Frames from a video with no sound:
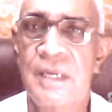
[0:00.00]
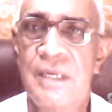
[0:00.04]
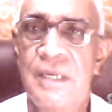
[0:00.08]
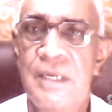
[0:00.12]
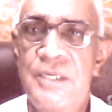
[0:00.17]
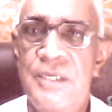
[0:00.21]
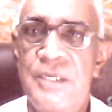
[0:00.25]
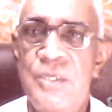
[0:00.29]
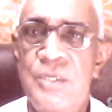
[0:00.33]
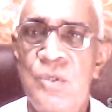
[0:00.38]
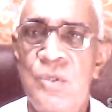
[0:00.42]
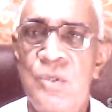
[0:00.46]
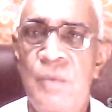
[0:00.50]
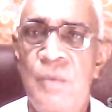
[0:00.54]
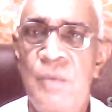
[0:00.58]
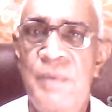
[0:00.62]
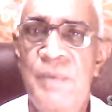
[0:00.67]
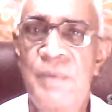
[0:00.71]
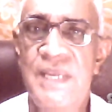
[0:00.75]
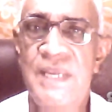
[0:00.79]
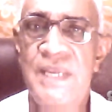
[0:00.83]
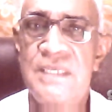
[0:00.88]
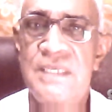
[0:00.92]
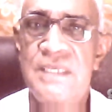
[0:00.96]

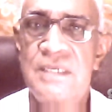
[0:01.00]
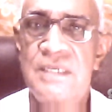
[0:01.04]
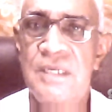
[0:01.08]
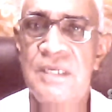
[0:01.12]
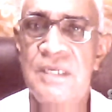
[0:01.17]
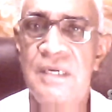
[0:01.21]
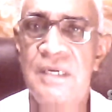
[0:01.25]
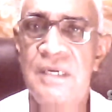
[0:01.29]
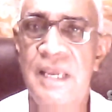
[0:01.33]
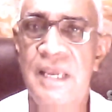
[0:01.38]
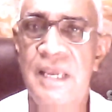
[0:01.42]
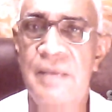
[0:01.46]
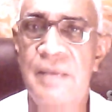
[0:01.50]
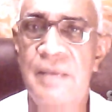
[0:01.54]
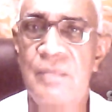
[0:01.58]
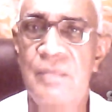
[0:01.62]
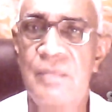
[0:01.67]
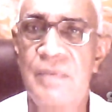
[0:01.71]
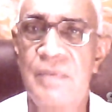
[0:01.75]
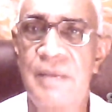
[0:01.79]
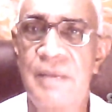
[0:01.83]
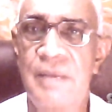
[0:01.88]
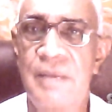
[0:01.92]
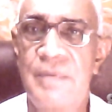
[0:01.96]
retroplacental
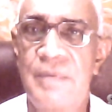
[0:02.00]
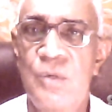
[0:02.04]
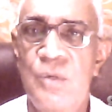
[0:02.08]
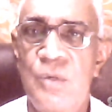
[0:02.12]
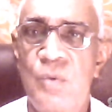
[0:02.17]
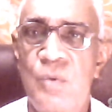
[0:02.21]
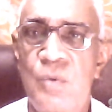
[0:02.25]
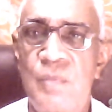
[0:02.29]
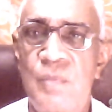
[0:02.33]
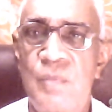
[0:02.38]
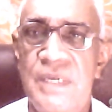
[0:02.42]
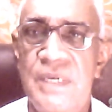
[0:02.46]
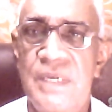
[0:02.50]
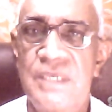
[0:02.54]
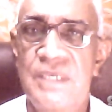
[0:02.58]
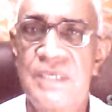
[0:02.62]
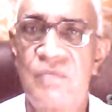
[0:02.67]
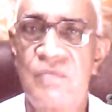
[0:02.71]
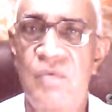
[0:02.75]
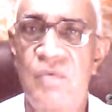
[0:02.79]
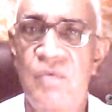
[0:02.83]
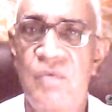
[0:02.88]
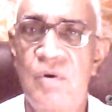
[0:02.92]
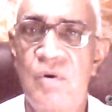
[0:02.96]
hematoma is
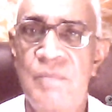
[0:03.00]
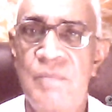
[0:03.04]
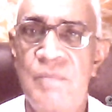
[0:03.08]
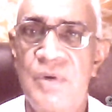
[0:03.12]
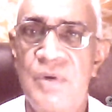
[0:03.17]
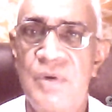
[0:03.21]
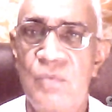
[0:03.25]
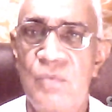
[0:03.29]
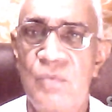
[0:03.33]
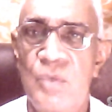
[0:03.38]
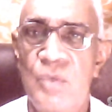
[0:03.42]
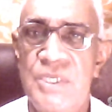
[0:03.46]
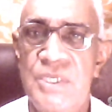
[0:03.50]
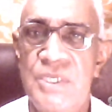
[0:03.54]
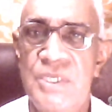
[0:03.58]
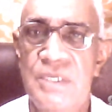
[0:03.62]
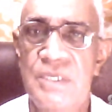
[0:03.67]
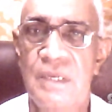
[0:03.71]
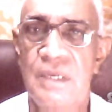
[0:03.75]
formed, which